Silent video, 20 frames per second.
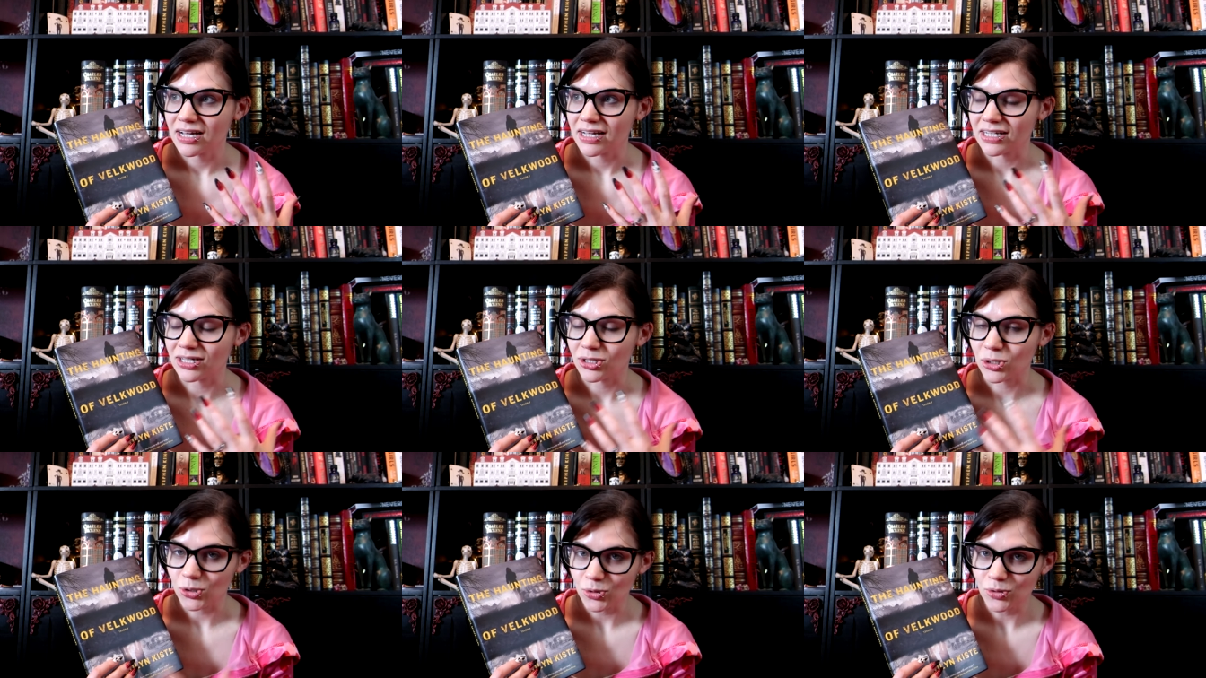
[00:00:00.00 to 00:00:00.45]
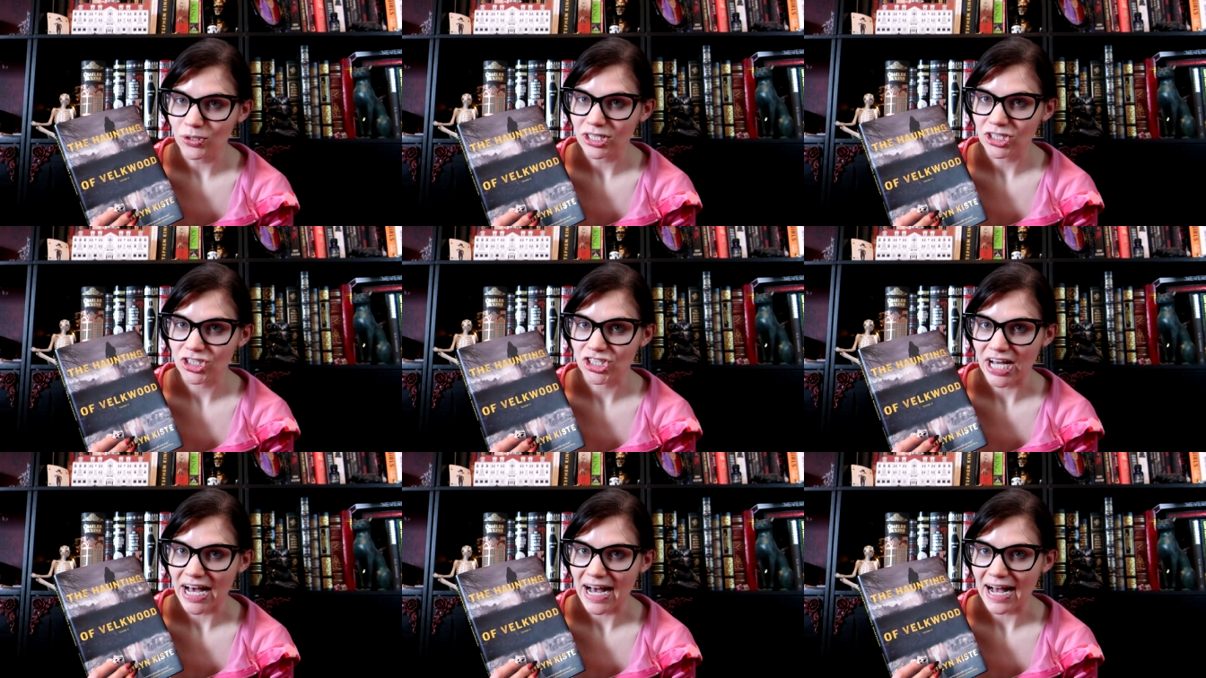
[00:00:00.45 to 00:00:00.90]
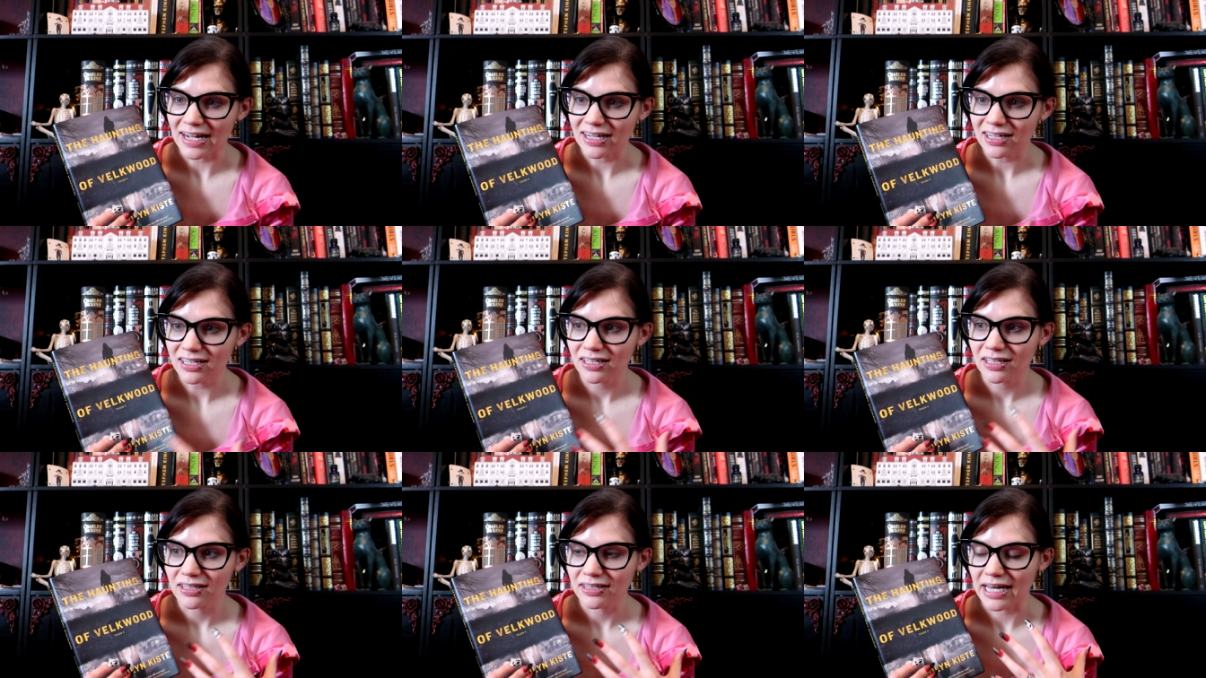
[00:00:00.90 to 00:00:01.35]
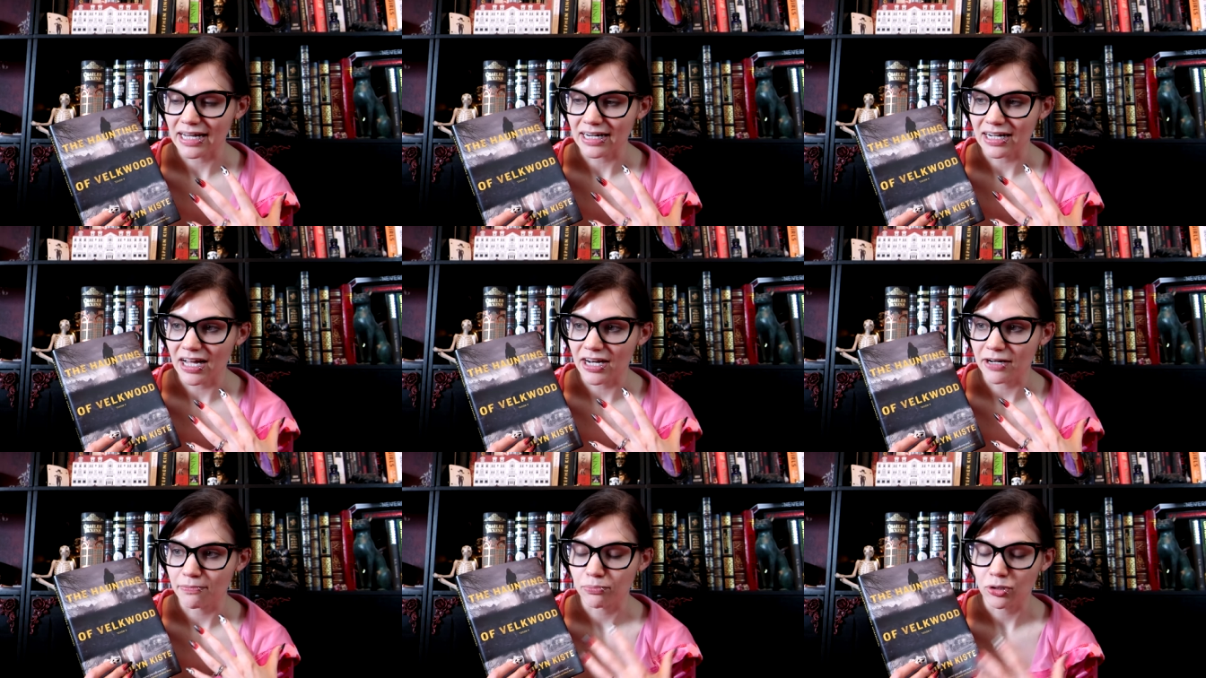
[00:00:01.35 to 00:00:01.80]
including Jack, that
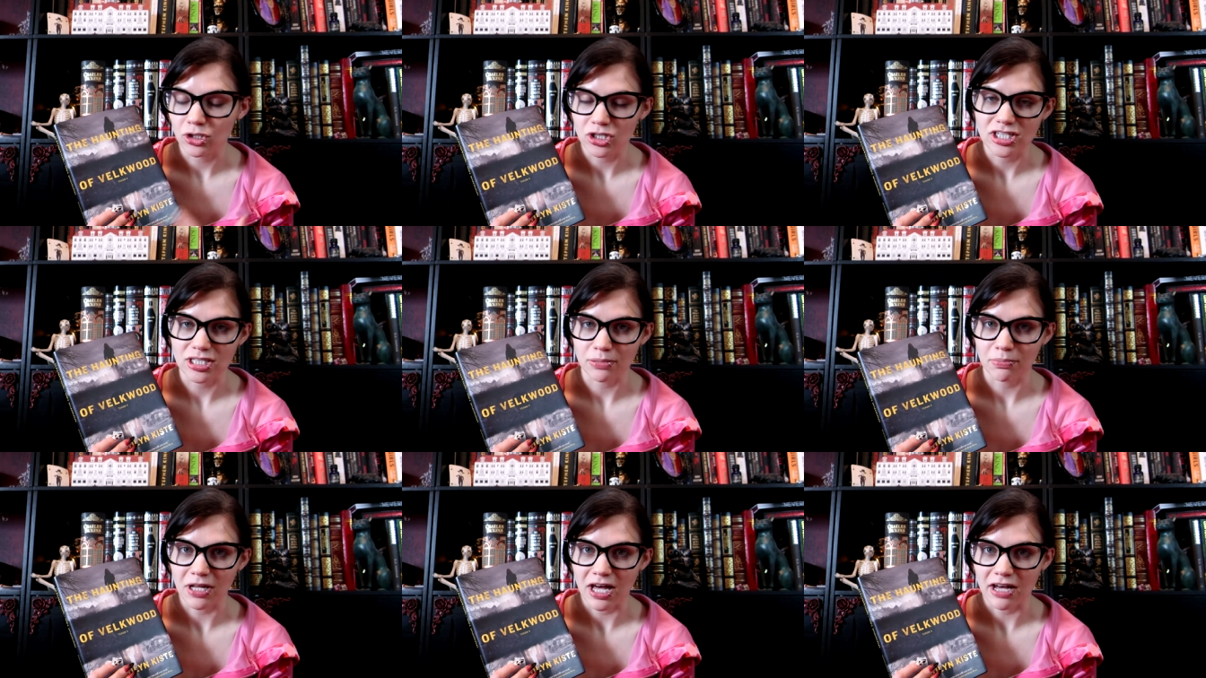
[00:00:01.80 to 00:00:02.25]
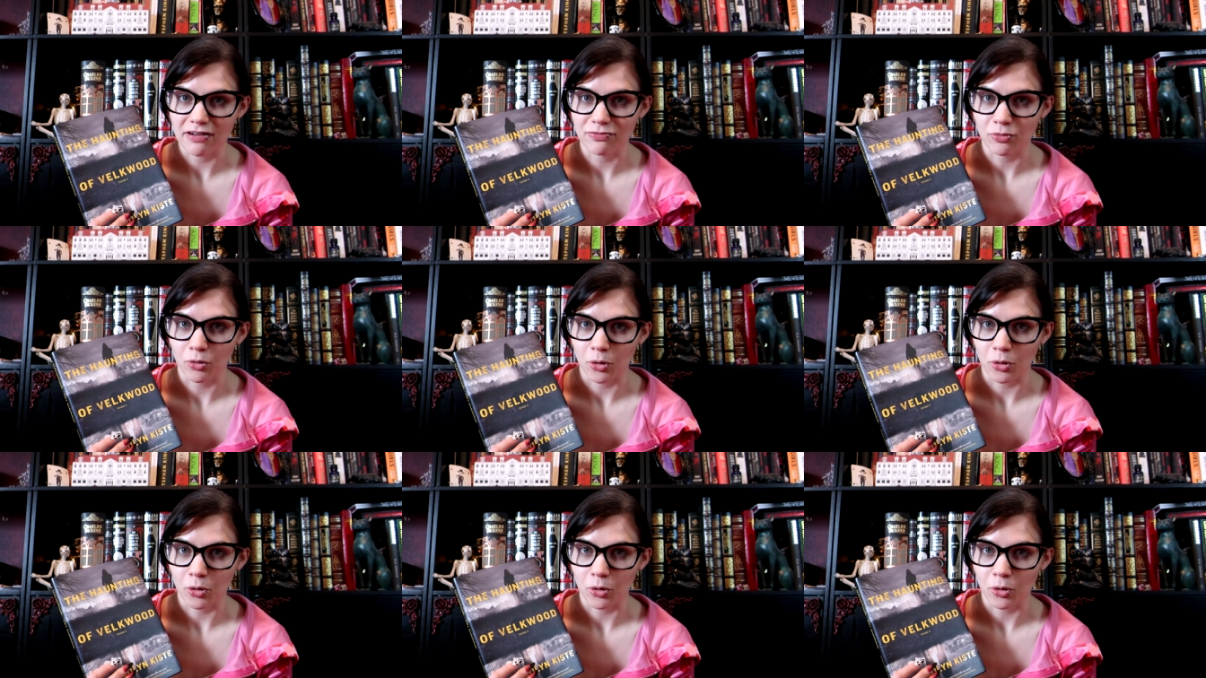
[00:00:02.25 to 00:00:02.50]
kind of push the plot